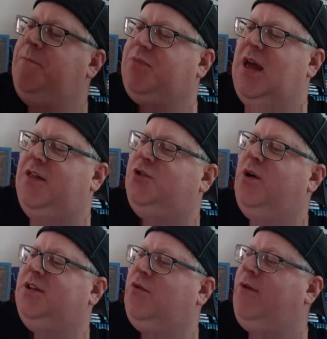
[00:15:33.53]
and this
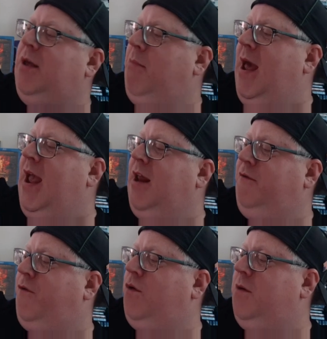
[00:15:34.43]
wasn't
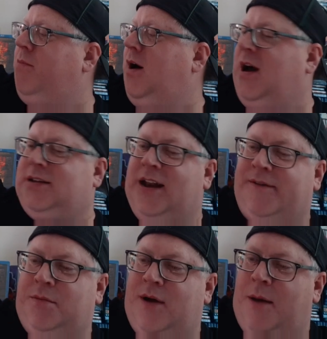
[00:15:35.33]
remade for the box. I'm
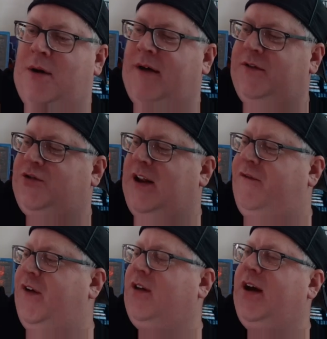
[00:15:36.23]
going to have to try to
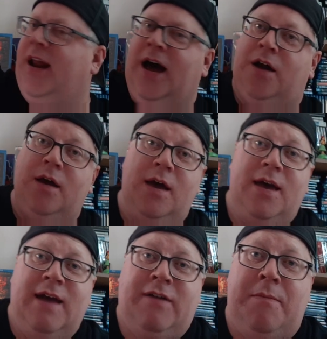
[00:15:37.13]
figure that out.
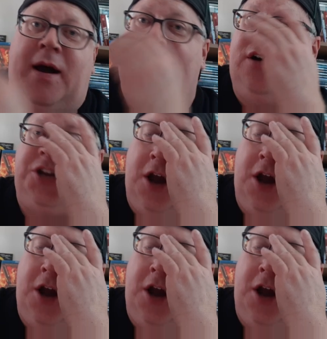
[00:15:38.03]
If anybody else